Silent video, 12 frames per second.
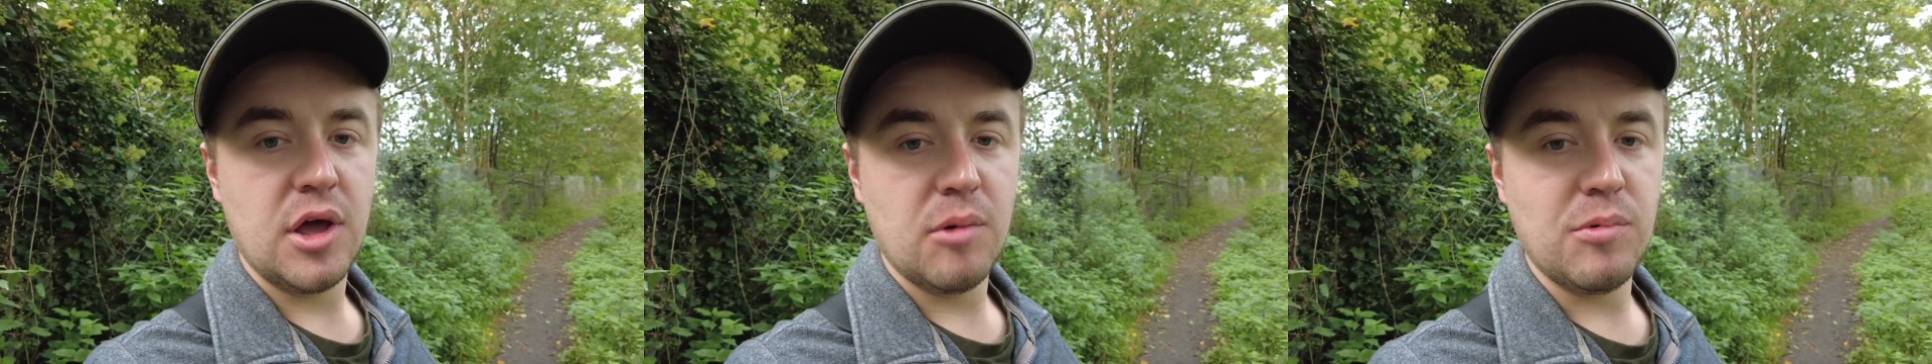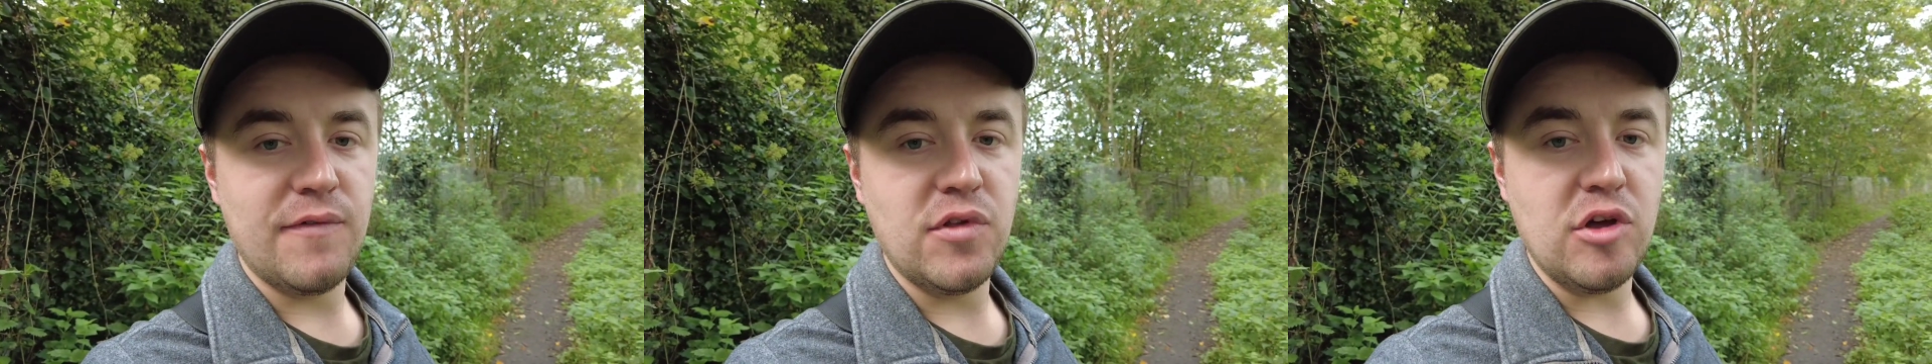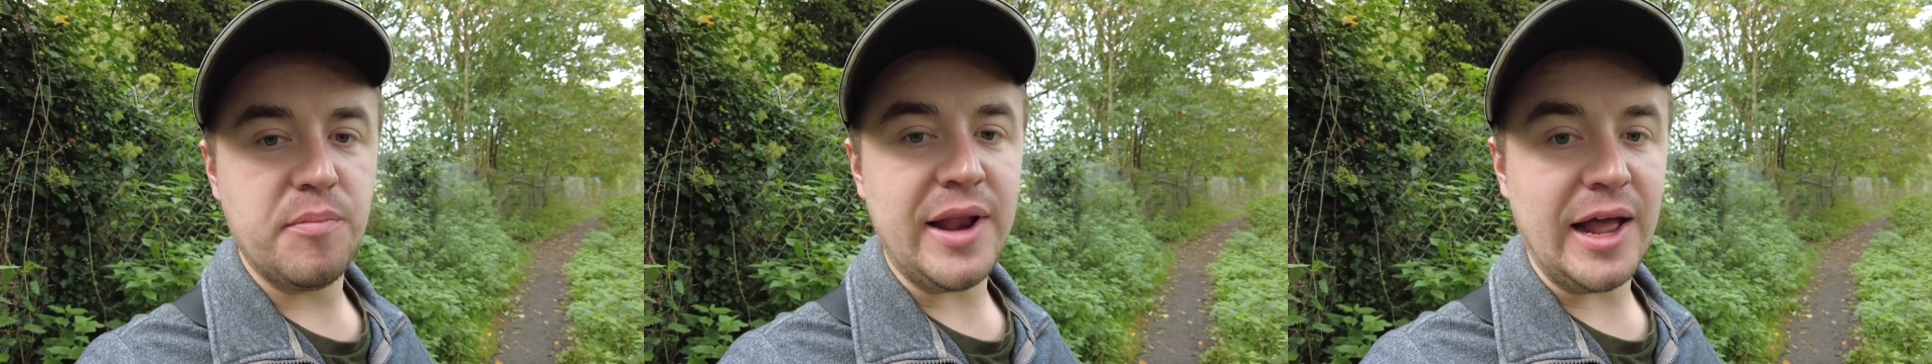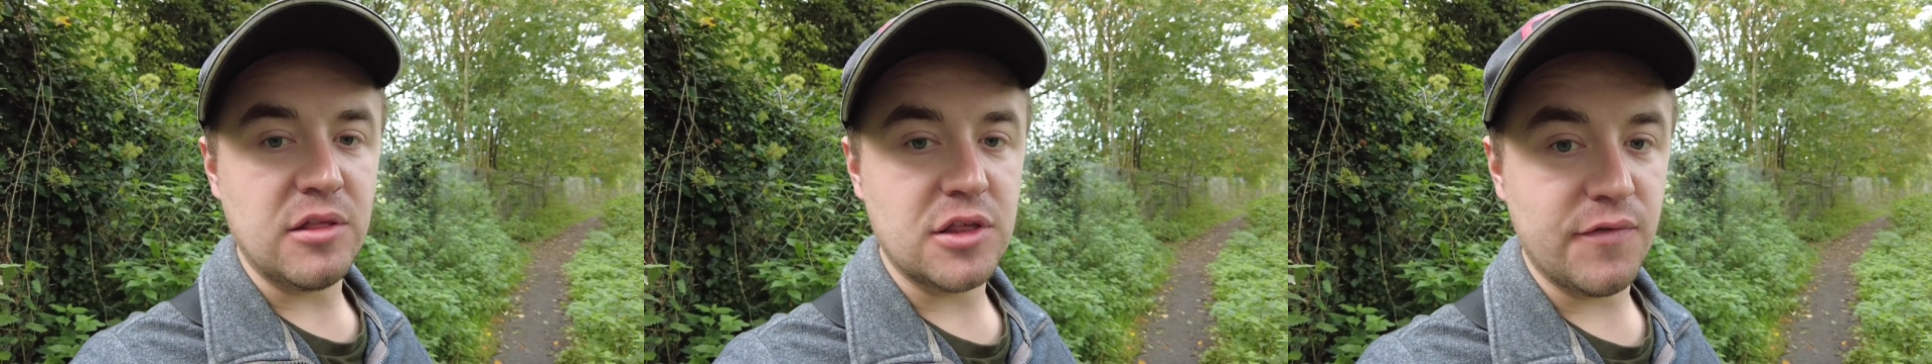with new
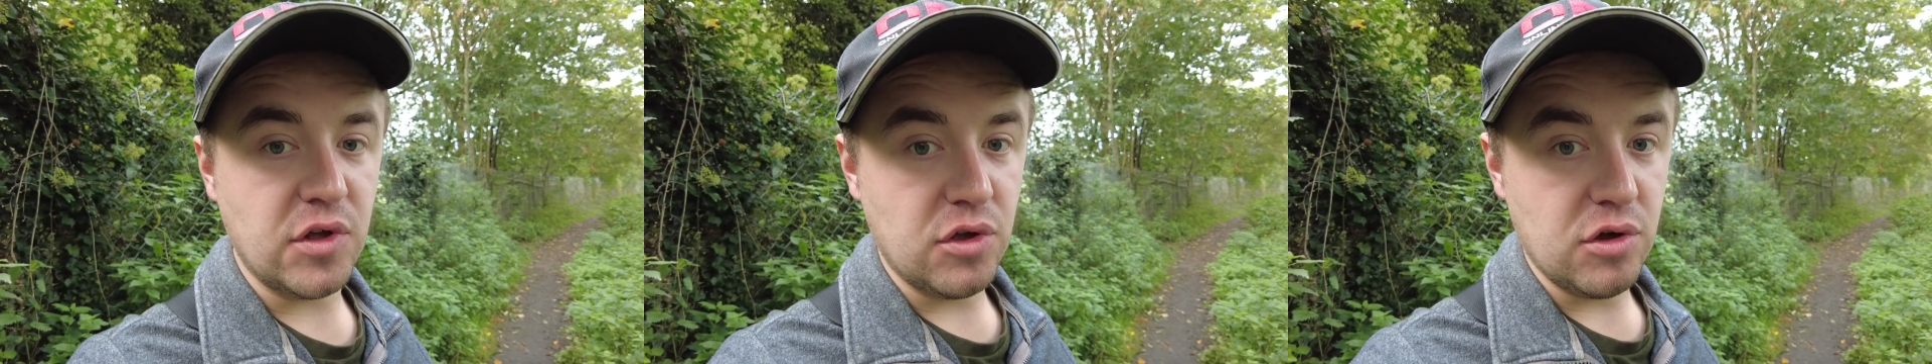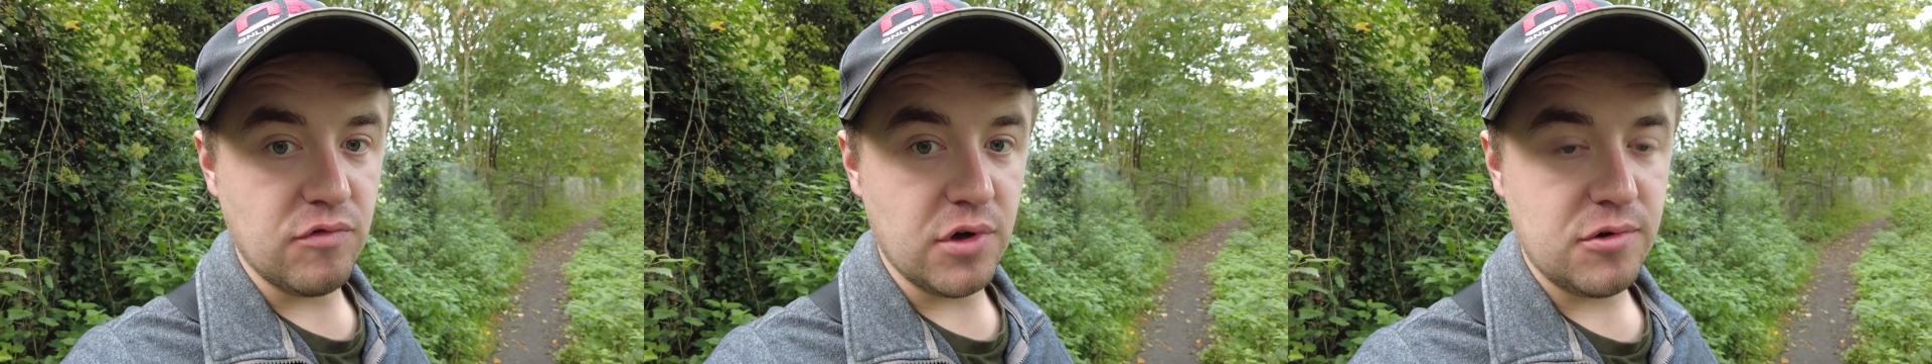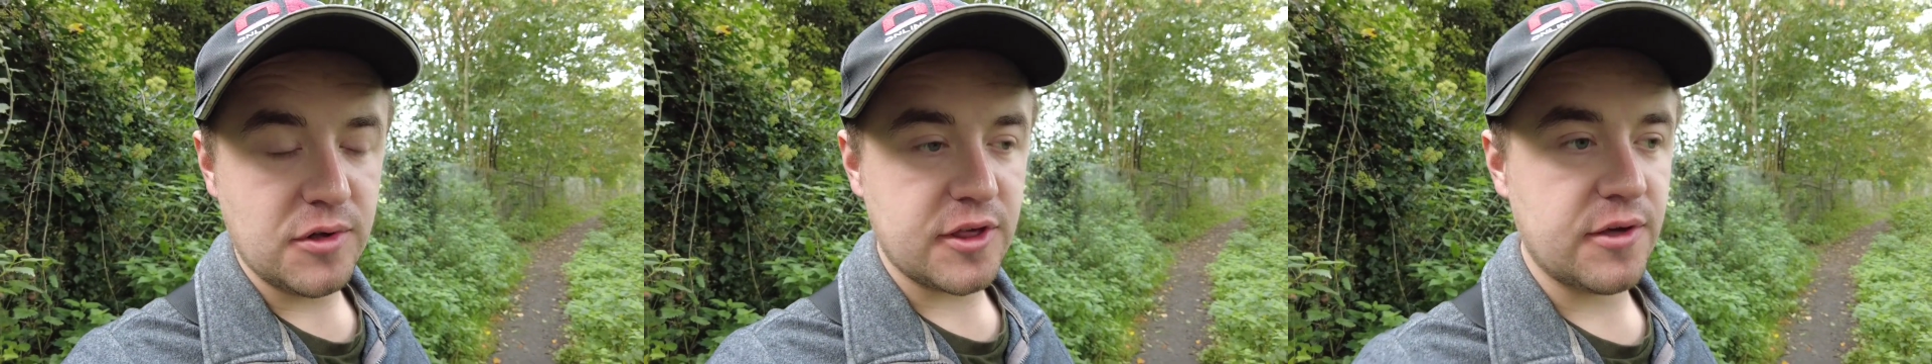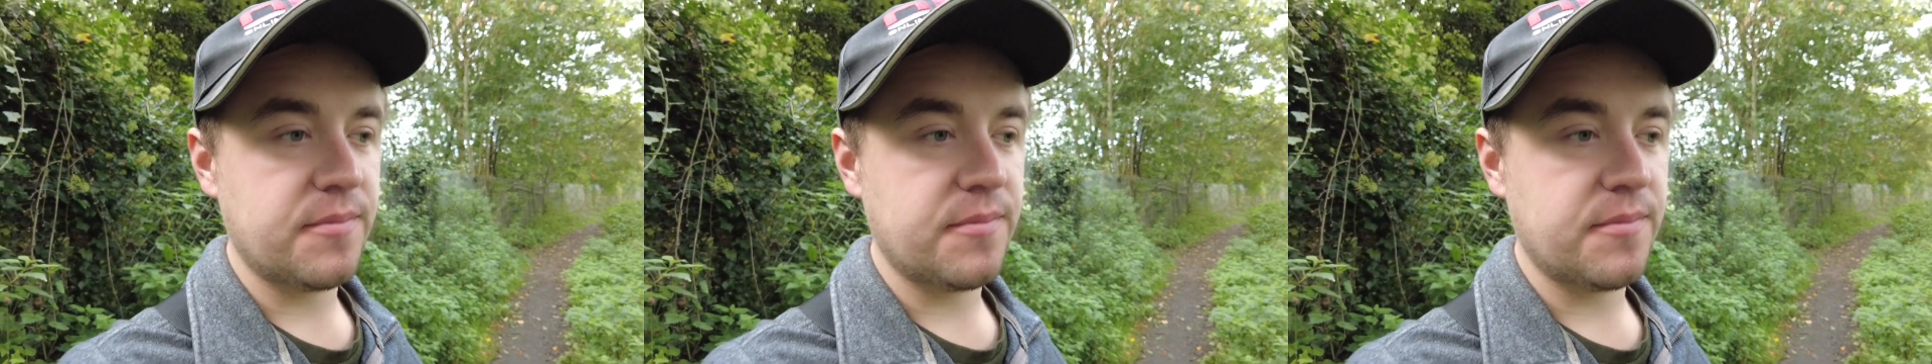plans of a new route.